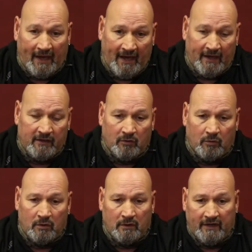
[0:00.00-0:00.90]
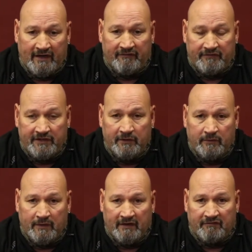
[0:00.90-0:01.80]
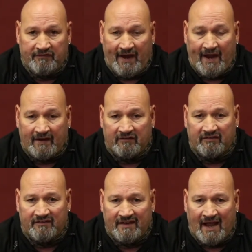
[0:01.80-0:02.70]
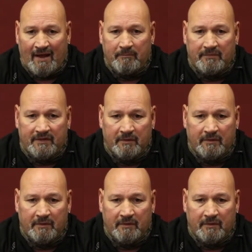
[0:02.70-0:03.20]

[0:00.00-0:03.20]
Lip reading: and or if you in fact stop